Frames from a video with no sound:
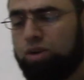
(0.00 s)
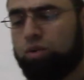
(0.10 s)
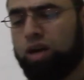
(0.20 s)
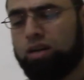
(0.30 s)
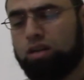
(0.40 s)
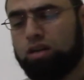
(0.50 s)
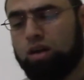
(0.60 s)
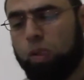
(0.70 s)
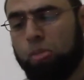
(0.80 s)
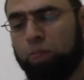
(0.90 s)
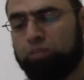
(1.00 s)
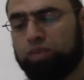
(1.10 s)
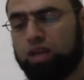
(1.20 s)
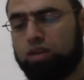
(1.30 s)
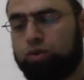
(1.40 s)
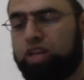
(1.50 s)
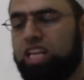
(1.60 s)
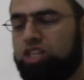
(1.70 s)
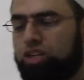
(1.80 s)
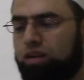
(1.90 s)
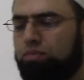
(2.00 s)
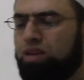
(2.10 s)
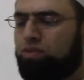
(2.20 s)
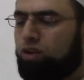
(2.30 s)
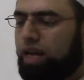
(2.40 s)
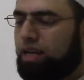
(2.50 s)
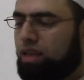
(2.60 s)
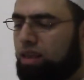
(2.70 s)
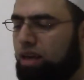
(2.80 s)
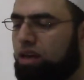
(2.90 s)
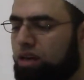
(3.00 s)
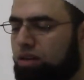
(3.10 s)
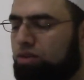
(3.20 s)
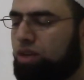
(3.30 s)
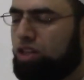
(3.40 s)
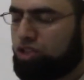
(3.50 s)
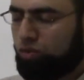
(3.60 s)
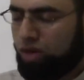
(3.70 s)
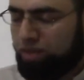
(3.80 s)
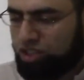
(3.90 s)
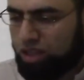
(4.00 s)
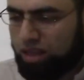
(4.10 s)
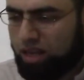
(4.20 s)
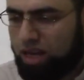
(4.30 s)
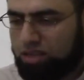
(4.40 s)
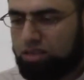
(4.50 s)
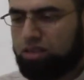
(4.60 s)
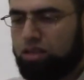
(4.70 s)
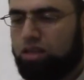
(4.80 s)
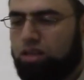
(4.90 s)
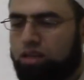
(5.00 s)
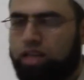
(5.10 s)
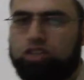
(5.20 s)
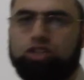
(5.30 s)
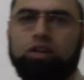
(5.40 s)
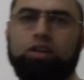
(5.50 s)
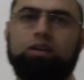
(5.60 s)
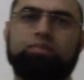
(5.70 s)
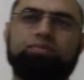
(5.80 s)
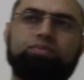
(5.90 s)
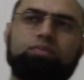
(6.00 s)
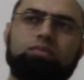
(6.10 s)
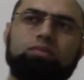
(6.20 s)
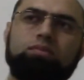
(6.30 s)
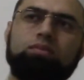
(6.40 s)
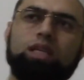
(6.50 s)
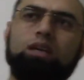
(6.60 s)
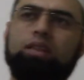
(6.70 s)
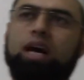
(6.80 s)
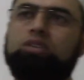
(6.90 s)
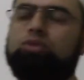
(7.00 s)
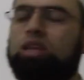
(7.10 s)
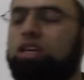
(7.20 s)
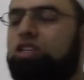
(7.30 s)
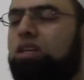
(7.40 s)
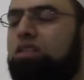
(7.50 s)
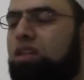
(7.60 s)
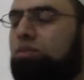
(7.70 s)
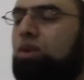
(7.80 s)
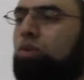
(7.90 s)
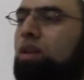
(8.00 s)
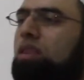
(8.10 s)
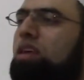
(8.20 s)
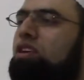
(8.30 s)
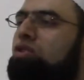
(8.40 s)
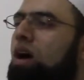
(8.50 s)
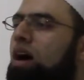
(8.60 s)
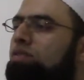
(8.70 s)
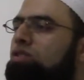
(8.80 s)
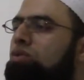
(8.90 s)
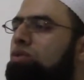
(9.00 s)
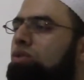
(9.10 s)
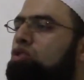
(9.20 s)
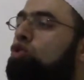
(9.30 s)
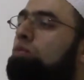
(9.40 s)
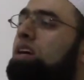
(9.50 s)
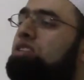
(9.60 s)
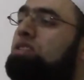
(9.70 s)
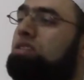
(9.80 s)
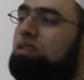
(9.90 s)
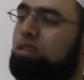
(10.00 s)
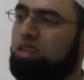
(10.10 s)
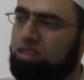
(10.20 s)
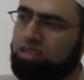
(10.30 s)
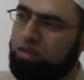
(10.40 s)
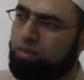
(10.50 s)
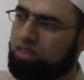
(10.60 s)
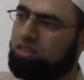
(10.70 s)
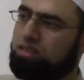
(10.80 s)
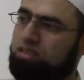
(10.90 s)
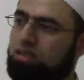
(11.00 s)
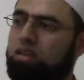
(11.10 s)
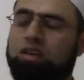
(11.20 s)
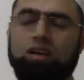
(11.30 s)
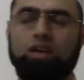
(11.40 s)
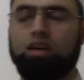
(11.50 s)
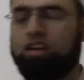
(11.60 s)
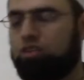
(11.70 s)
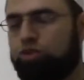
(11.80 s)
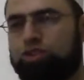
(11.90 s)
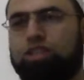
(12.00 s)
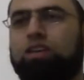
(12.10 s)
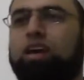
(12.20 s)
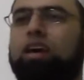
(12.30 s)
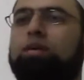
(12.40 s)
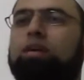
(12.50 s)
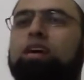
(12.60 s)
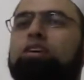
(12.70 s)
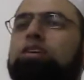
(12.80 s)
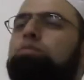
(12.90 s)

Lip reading: one, religion. Before anything, religion. We mentioned at the last lecture that religion is number one thing you must. This is a must. You see her